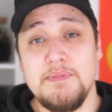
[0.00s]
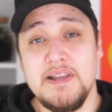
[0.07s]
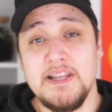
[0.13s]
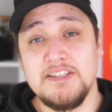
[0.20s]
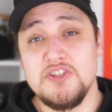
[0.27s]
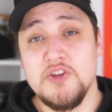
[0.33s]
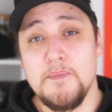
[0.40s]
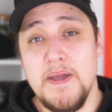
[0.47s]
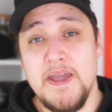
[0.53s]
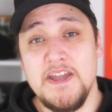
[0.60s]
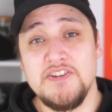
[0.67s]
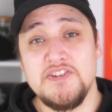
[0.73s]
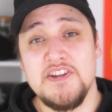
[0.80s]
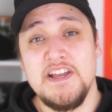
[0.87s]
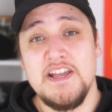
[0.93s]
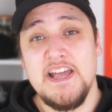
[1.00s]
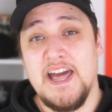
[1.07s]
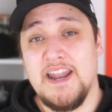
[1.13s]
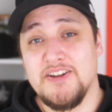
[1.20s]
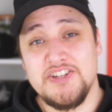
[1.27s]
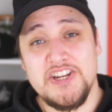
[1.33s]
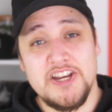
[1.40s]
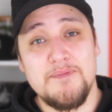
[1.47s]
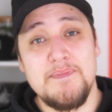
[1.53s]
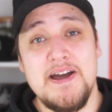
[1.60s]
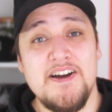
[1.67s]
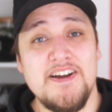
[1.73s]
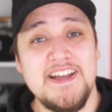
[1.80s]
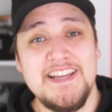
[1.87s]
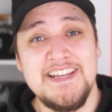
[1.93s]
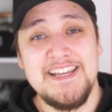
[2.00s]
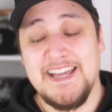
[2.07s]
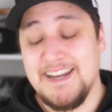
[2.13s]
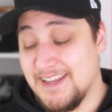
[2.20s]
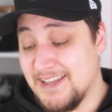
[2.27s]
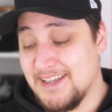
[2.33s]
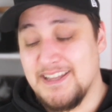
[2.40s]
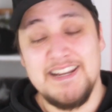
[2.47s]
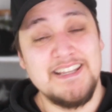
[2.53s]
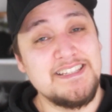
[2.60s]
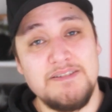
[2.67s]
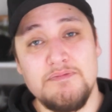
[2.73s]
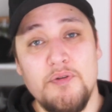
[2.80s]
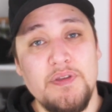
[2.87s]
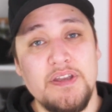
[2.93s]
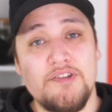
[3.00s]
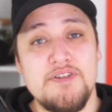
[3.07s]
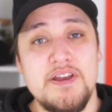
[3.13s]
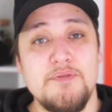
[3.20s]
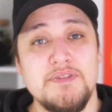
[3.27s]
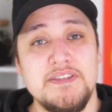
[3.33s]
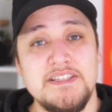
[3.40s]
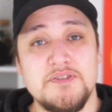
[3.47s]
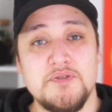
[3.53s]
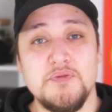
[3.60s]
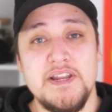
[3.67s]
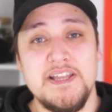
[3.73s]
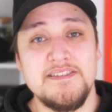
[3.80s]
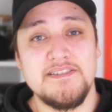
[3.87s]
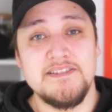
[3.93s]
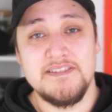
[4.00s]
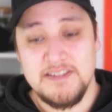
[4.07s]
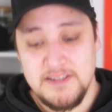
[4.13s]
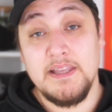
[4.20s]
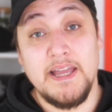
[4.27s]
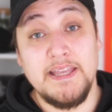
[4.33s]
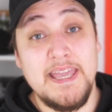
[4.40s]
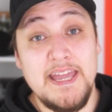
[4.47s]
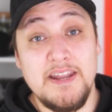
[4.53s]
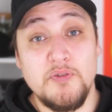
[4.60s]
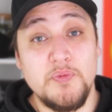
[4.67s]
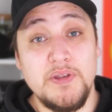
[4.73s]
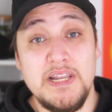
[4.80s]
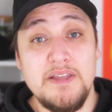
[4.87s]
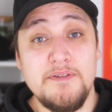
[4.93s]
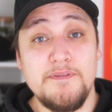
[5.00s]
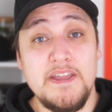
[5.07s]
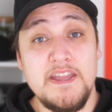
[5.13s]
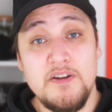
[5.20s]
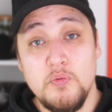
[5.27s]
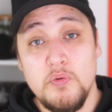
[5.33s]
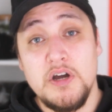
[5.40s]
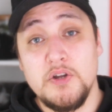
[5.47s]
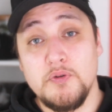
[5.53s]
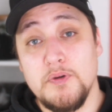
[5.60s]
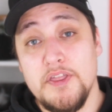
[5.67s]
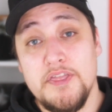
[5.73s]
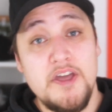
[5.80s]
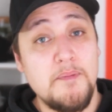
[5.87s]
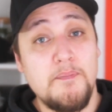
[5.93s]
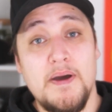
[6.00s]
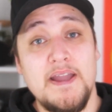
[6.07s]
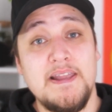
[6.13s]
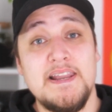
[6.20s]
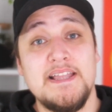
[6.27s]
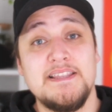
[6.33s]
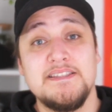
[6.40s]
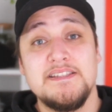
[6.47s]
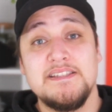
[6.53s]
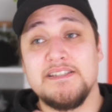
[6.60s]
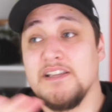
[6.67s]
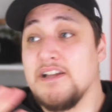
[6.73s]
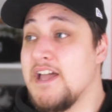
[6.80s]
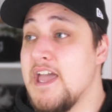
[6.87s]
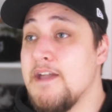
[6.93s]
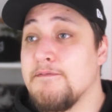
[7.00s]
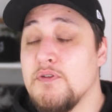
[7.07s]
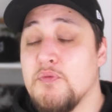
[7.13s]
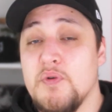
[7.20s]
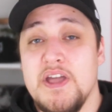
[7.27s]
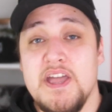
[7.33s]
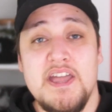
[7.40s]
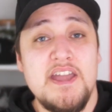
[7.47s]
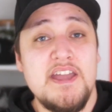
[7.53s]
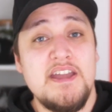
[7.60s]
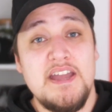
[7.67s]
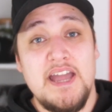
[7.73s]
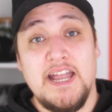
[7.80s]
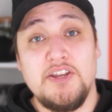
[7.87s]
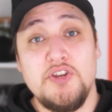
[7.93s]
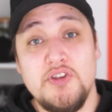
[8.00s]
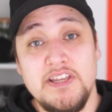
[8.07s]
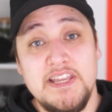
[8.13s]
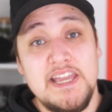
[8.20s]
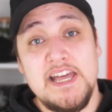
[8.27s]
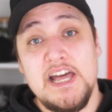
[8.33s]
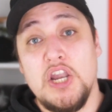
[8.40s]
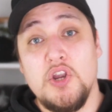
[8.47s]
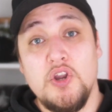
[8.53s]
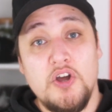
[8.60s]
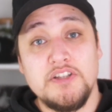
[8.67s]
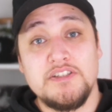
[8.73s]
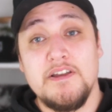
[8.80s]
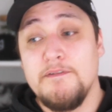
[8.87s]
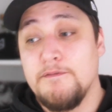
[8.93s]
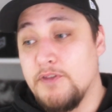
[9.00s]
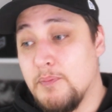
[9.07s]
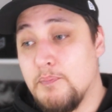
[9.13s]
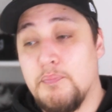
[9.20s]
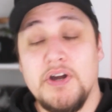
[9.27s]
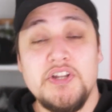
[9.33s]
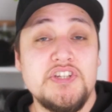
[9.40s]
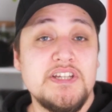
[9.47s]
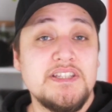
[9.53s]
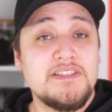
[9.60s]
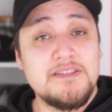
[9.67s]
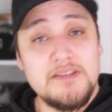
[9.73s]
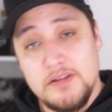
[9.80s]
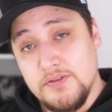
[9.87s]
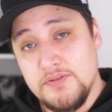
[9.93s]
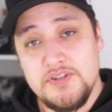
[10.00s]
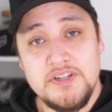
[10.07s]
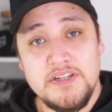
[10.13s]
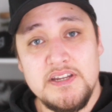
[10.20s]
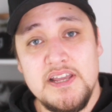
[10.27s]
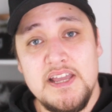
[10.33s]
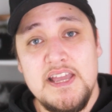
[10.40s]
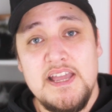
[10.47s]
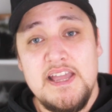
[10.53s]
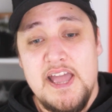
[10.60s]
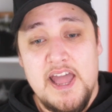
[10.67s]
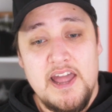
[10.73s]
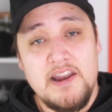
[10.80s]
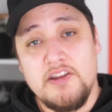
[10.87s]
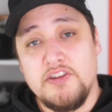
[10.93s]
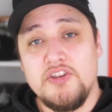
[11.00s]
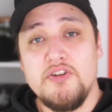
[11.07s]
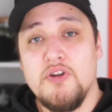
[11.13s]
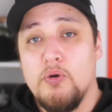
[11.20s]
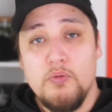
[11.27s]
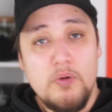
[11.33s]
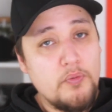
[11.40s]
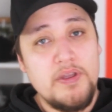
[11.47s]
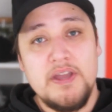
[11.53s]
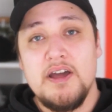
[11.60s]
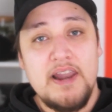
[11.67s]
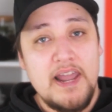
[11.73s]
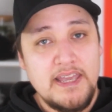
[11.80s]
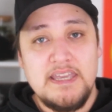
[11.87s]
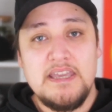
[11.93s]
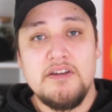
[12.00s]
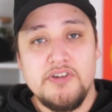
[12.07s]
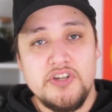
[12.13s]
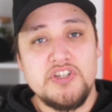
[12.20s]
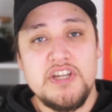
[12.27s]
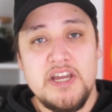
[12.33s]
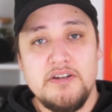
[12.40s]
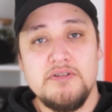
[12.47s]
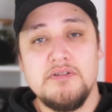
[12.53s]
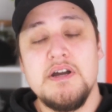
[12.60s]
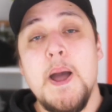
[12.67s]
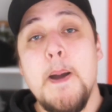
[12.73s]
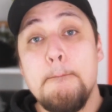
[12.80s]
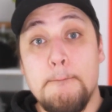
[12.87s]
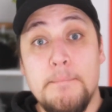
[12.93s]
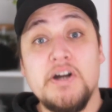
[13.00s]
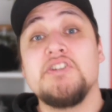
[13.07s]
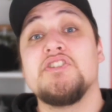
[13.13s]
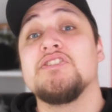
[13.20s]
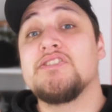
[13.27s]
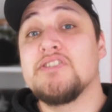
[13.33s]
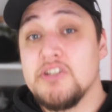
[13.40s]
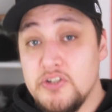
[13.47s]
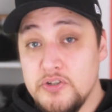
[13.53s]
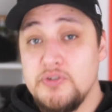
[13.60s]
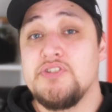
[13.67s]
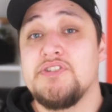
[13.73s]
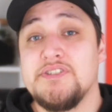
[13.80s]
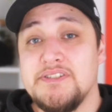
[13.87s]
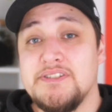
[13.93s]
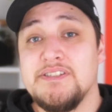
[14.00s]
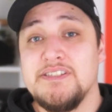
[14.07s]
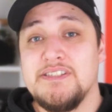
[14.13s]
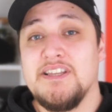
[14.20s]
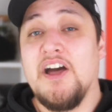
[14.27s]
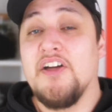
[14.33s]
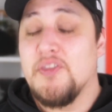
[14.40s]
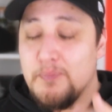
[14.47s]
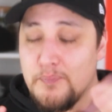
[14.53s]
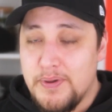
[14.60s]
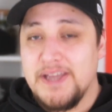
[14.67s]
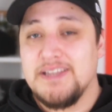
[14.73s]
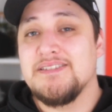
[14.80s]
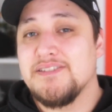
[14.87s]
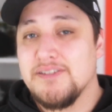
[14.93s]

me links to your page and I'll check them out. And let's see what we create with these cool lenses. Again, we live in a world where third-party lenses are everywhere and you can get a lot for the budget solution. And you know what we are like here on this channel. Budget solutions are the best